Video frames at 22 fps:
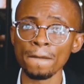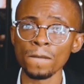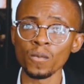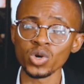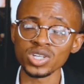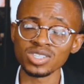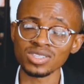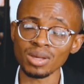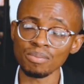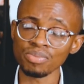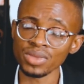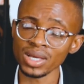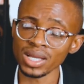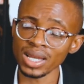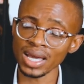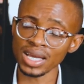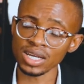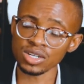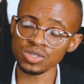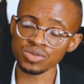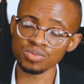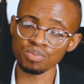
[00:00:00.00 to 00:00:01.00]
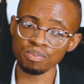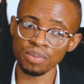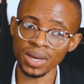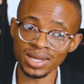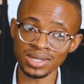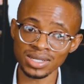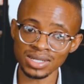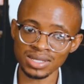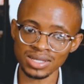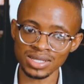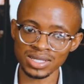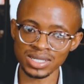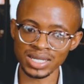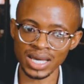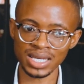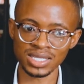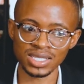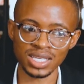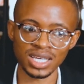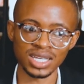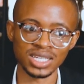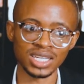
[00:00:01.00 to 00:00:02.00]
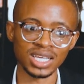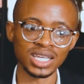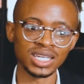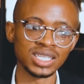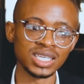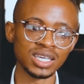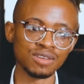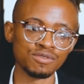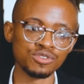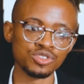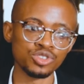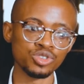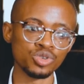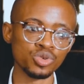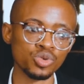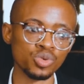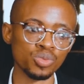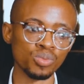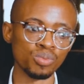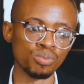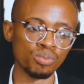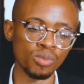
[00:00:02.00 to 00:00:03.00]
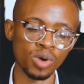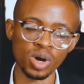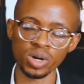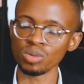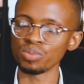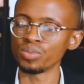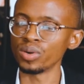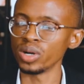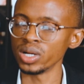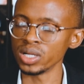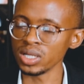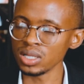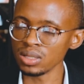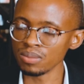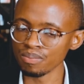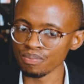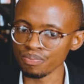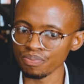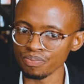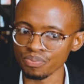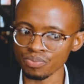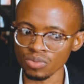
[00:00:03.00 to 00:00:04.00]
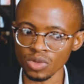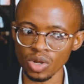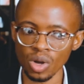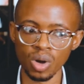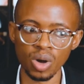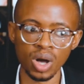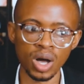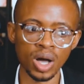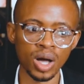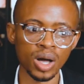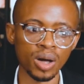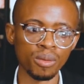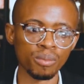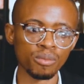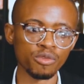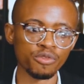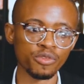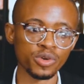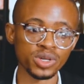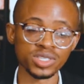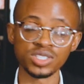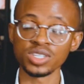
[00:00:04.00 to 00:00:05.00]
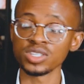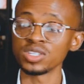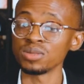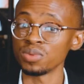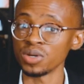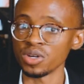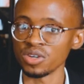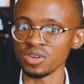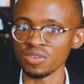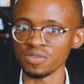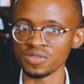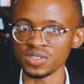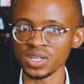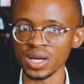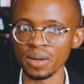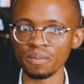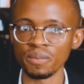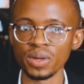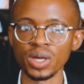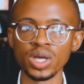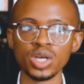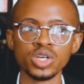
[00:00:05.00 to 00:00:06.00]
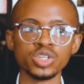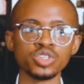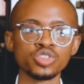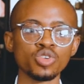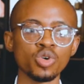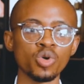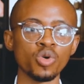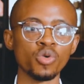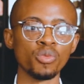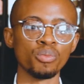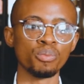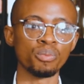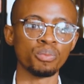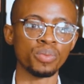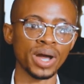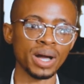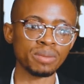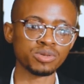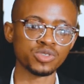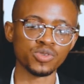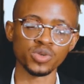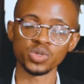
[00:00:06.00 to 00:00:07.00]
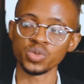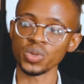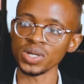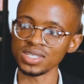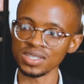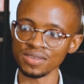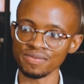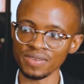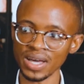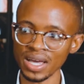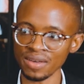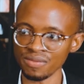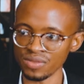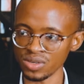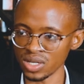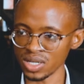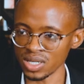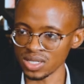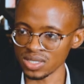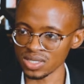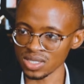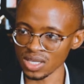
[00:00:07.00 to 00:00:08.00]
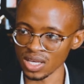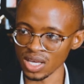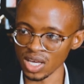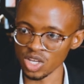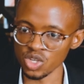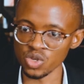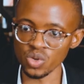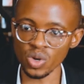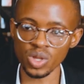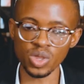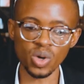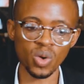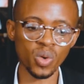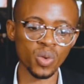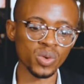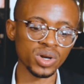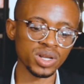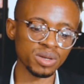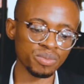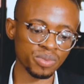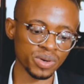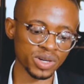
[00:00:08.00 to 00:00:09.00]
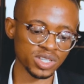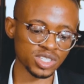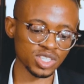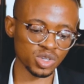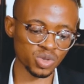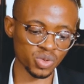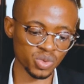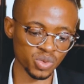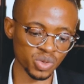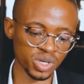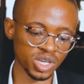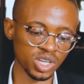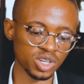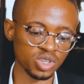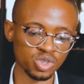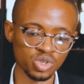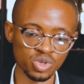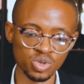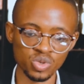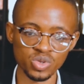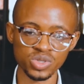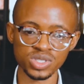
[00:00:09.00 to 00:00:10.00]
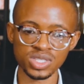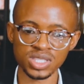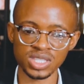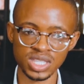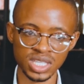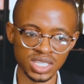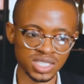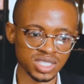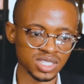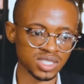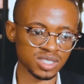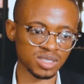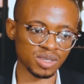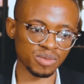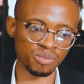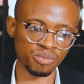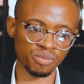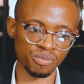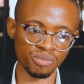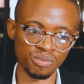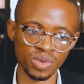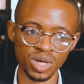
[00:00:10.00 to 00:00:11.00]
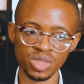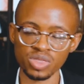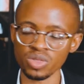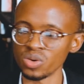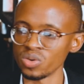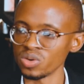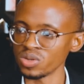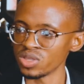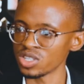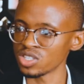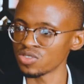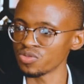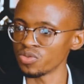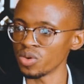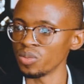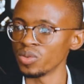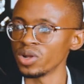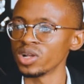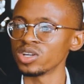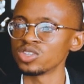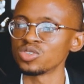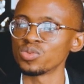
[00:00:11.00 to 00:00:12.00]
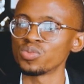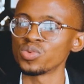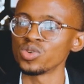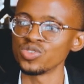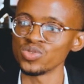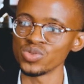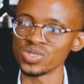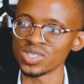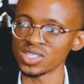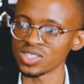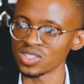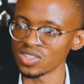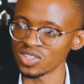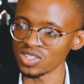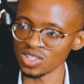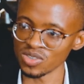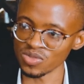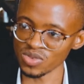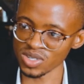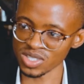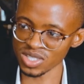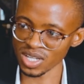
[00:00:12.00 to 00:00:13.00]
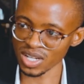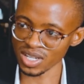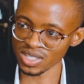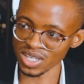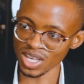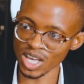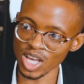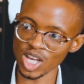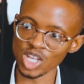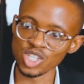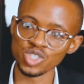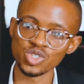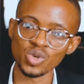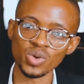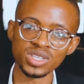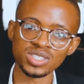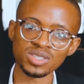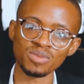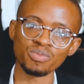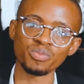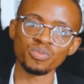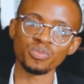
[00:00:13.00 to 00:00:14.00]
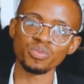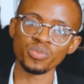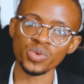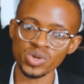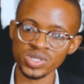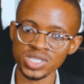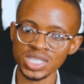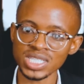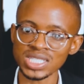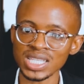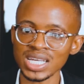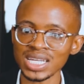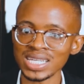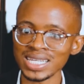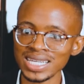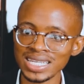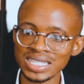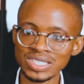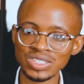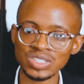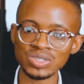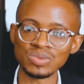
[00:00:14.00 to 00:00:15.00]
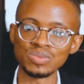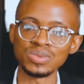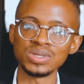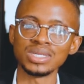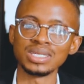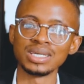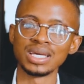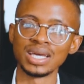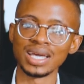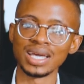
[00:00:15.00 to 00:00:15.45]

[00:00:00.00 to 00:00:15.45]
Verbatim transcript: what something like a patent does, it, it gives you monopoly mm-hmm. uh, for a certain period of time. So perhaps for 25 years, mm-hmm. you are mm-hmm. the only person who can use this method or this formula to produce a certain result. So it's a process that needs to be